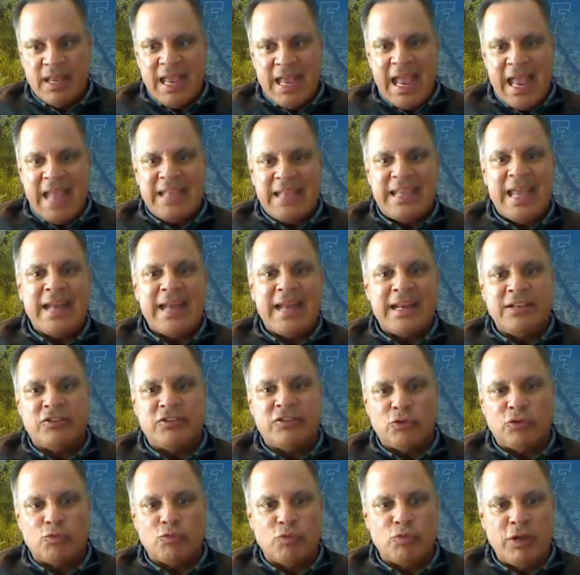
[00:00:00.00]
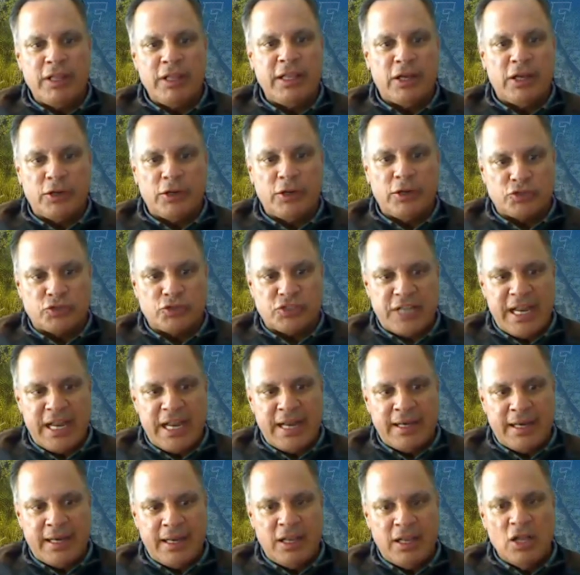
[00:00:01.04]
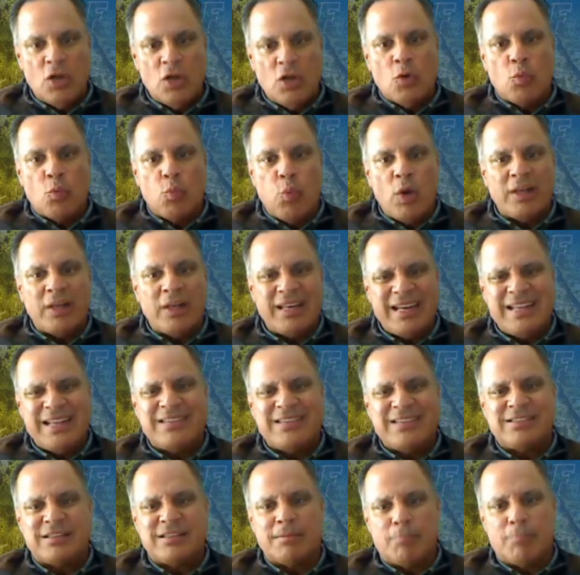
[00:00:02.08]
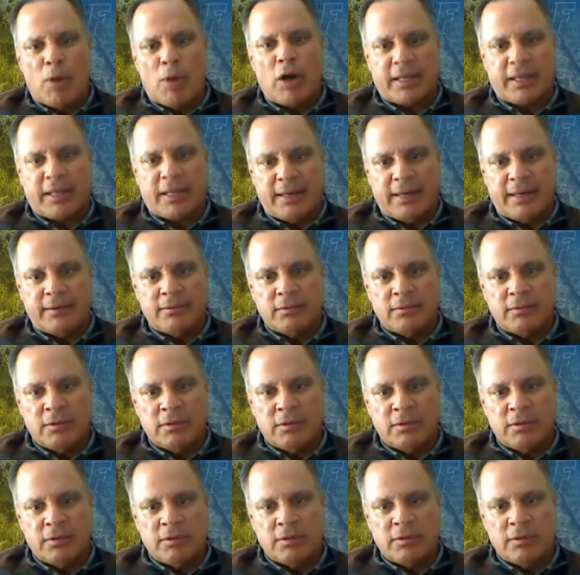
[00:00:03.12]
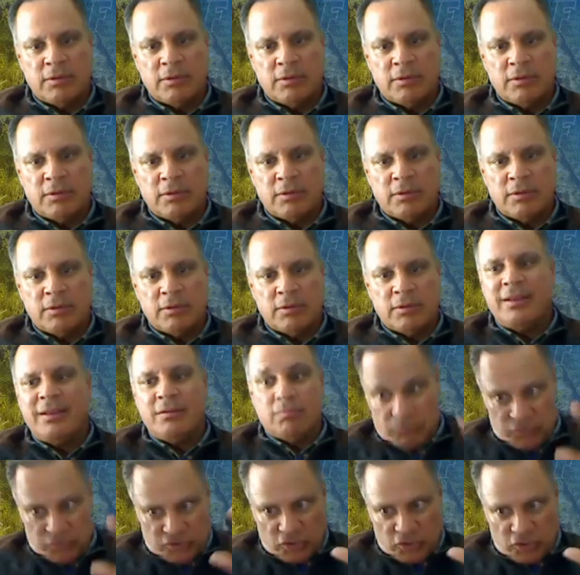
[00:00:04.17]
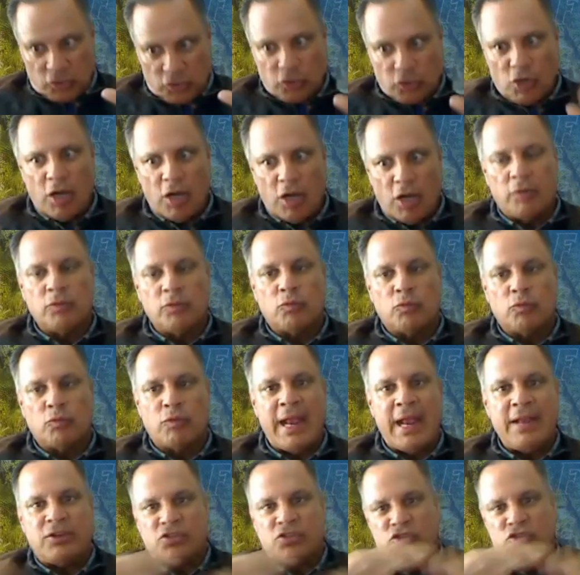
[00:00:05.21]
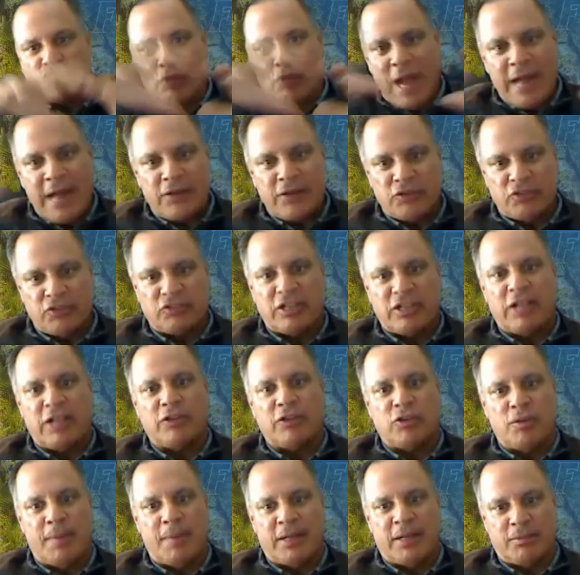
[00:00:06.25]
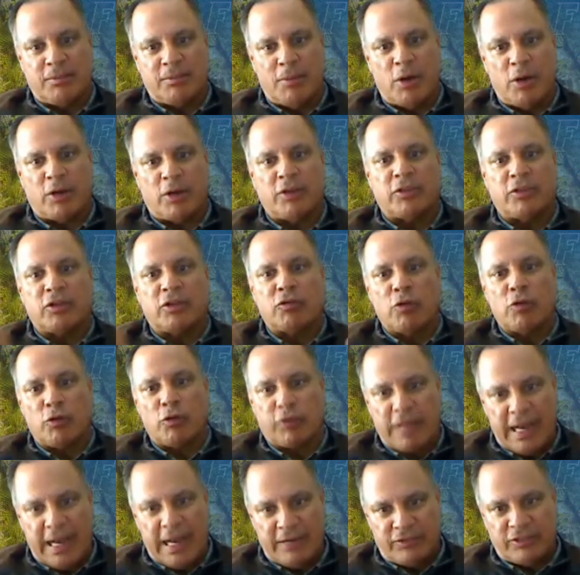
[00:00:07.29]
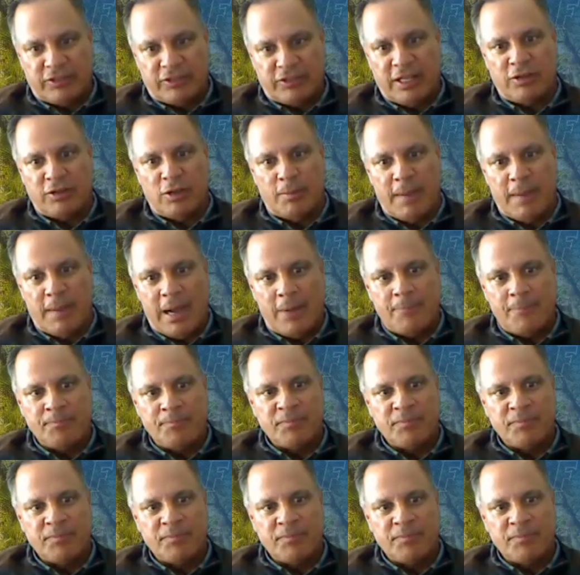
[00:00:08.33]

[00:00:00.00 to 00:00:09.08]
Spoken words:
and get into really understanding what is the market. What are the so-called, right, strategists telling you about the market, the growth guys telling you about,